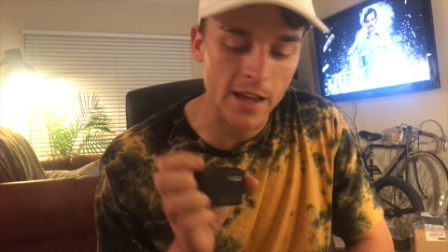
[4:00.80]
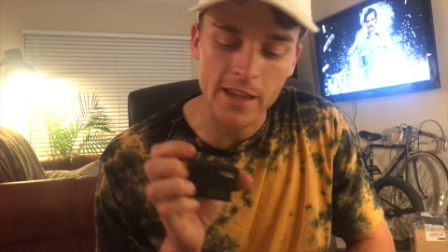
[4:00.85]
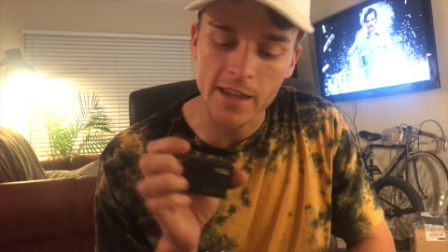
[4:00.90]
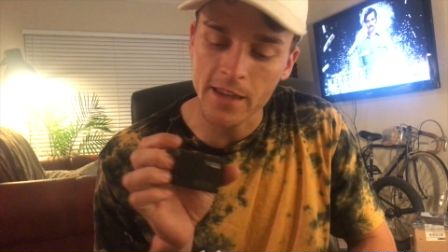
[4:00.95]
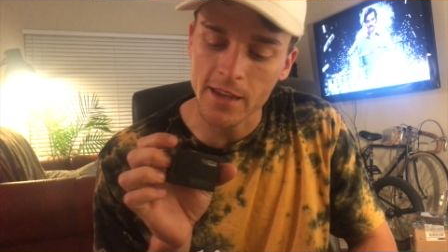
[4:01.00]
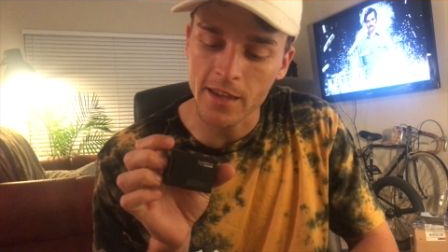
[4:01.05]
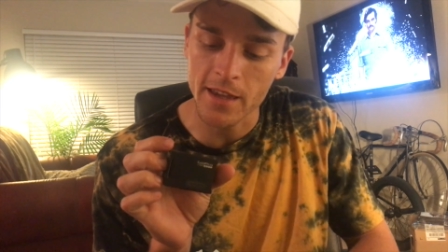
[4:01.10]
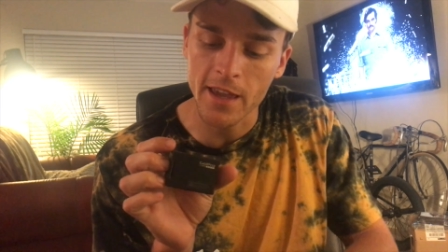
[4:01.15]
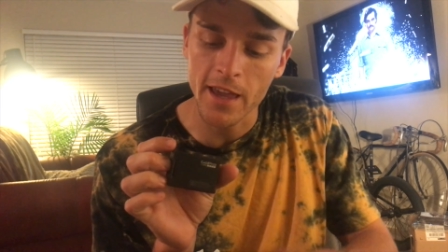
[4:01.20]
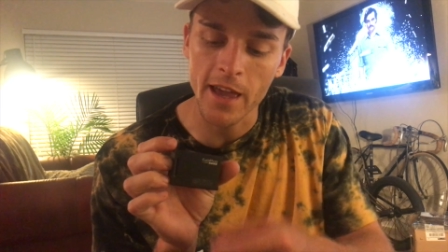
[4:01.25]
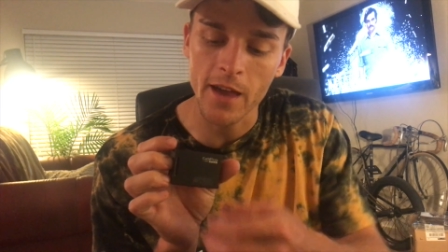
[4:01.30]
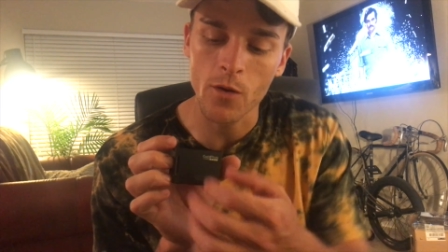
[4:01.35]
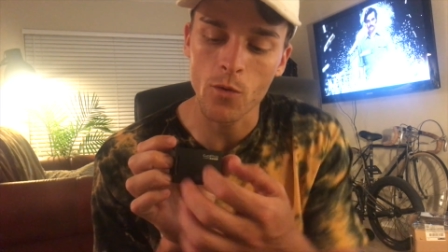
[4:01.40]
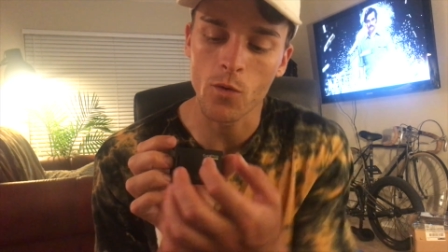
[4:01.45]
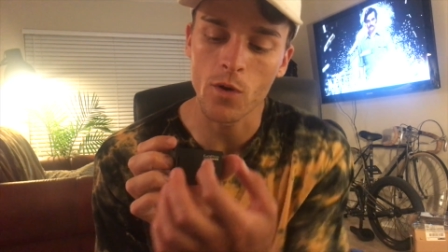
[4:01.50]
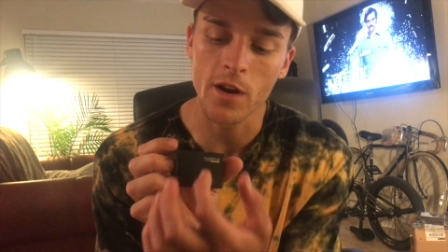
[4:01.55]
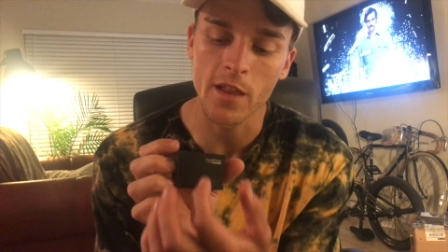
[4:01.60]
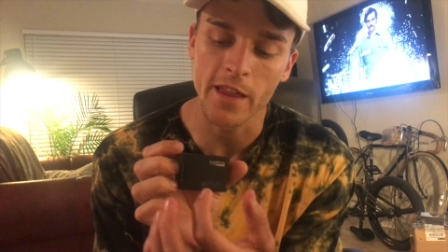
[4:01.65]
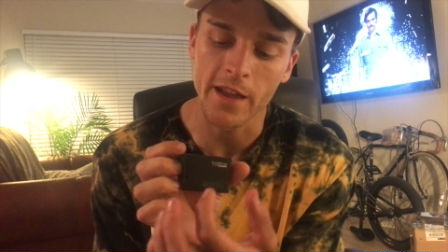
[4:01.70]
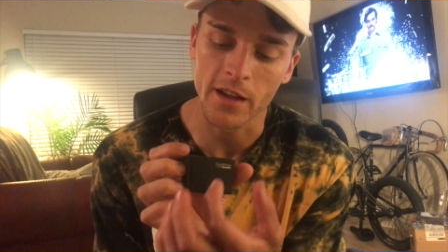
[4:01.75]
I can
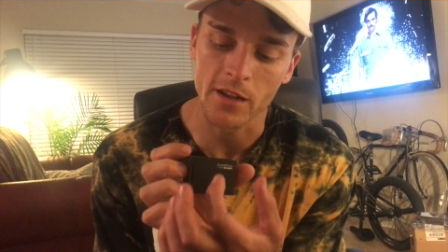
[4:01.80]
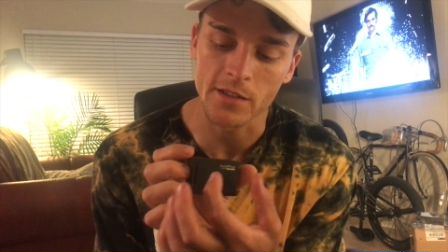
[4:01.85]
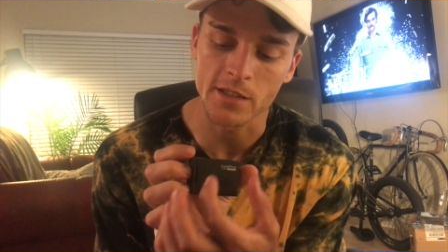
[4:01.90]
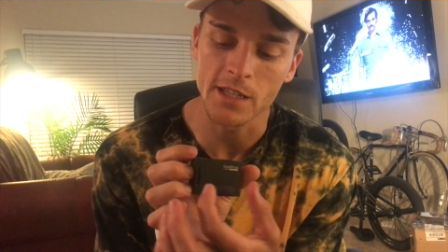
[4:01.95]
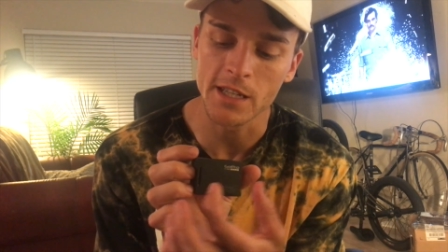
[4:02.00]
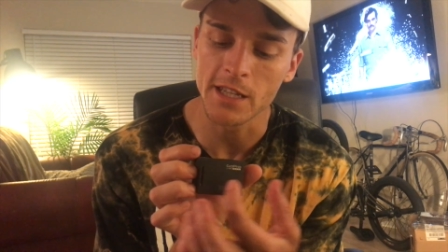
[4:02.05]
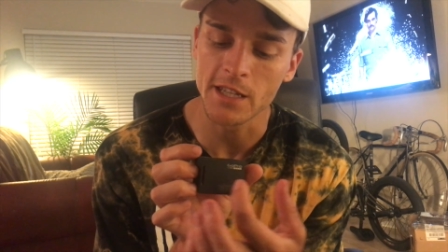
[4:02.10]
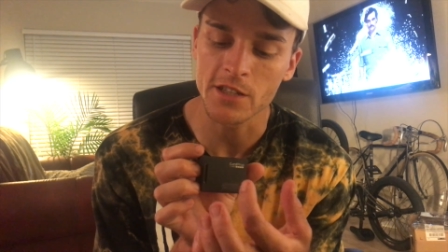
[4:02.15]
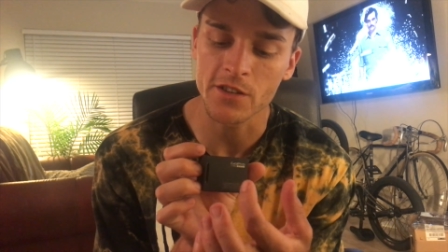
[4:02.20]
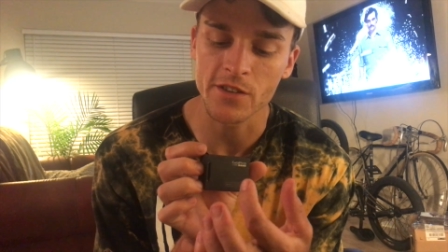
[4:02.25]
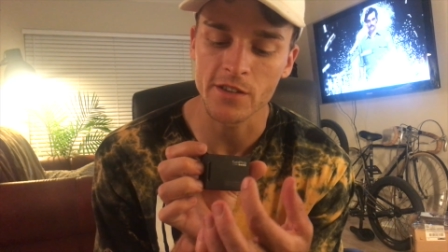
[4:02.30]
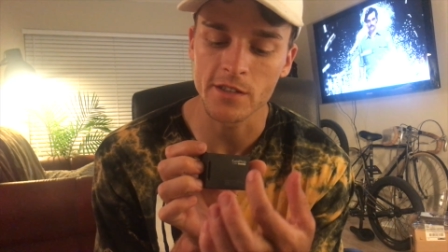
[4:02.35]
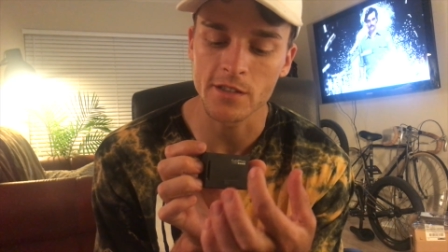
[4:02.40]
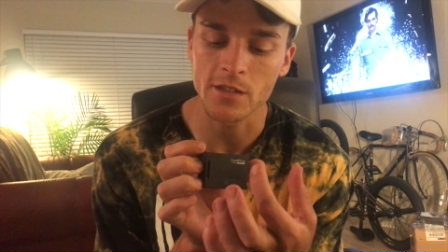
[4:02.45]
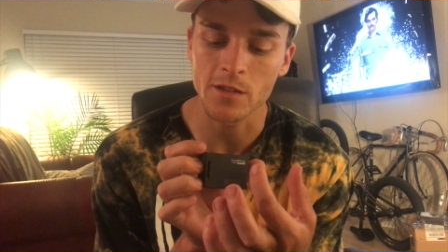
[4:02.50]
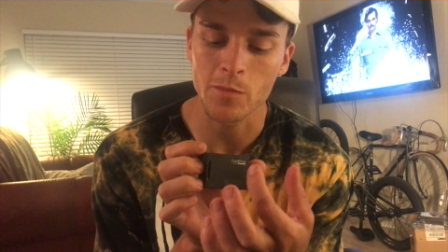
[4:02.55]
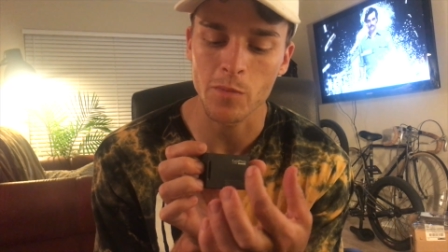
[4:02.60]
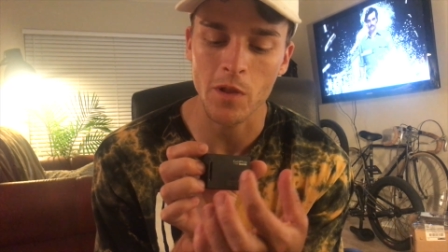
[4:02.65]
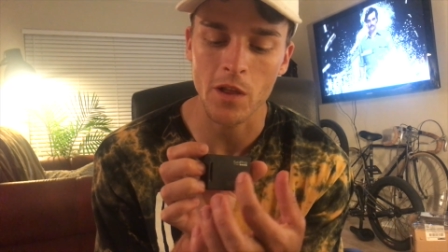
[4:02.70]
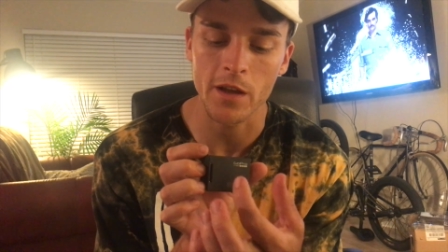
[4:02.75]
get one of the LCD
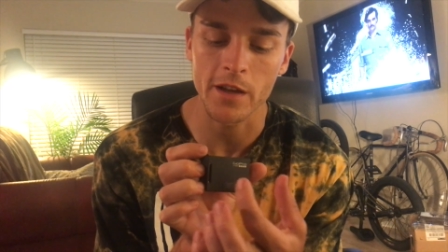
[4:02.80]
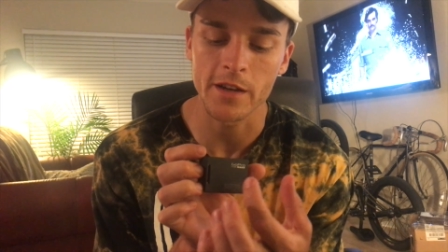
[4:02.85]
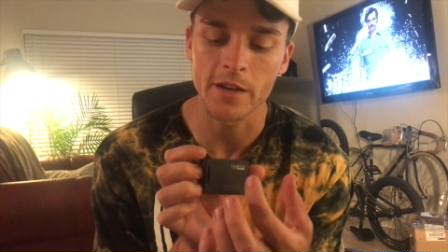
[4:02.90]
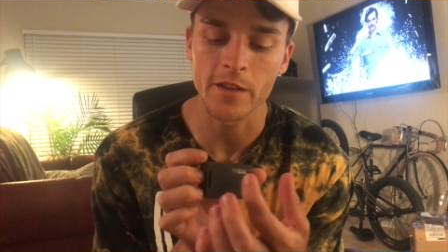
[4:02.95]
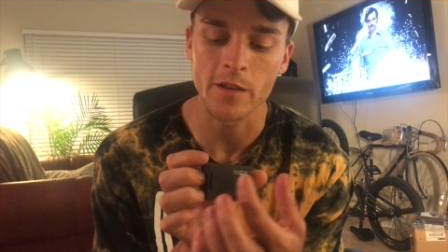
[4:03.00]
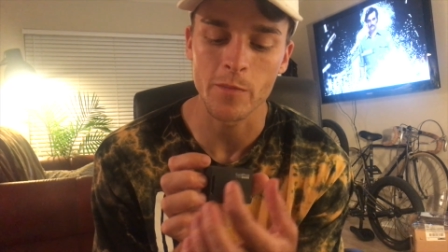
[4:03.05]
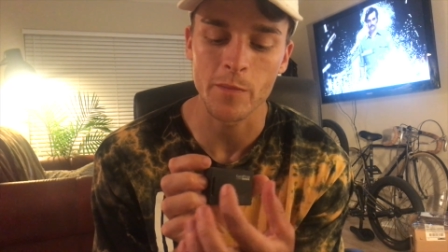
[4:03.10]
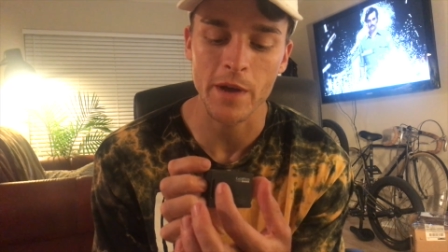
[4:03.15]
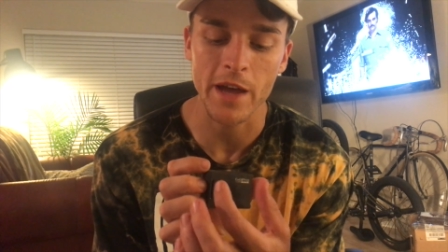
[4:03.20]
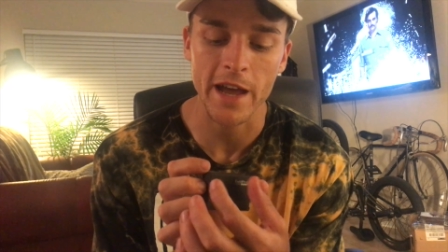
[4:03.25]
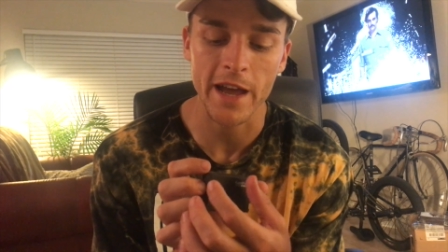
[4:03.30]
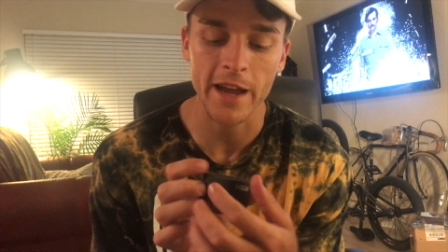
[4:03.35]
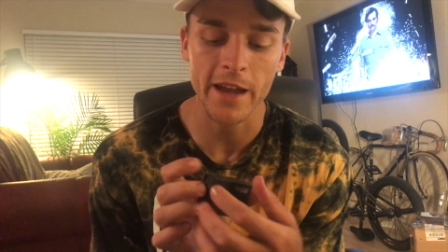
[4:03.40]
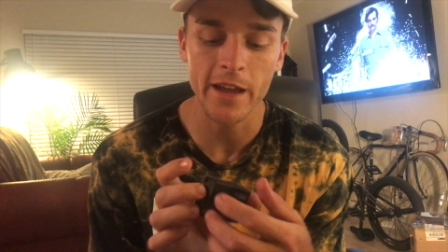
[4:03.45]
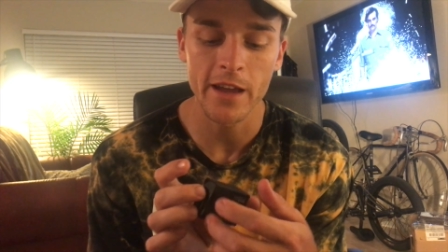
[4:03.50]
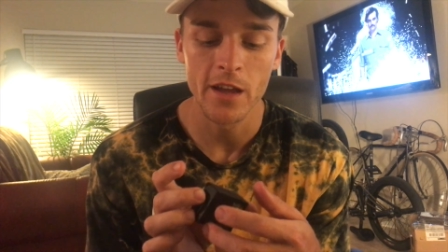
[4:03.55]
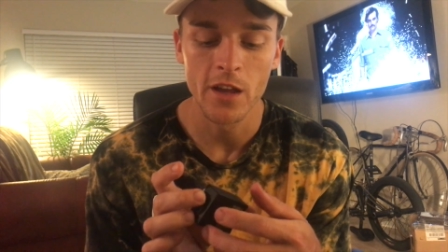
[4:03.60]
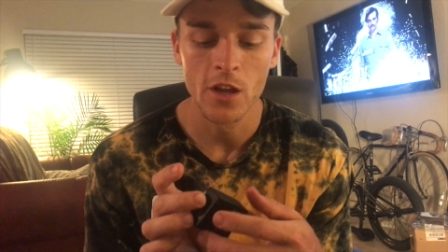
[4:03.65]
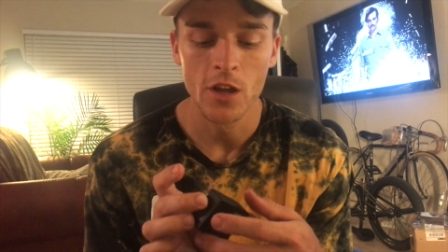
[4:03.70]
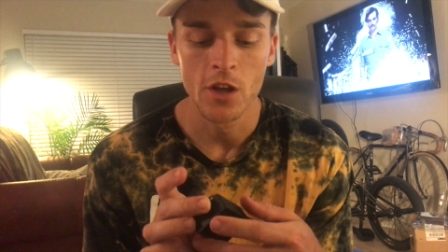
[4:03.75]
screens to plug into the
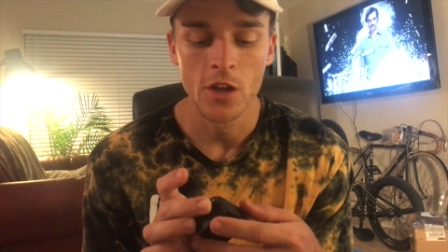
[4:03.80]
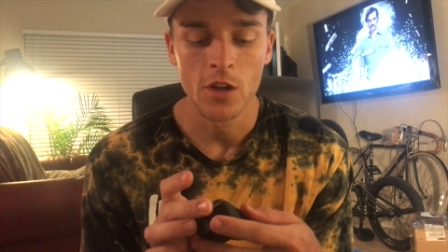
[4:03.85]
back.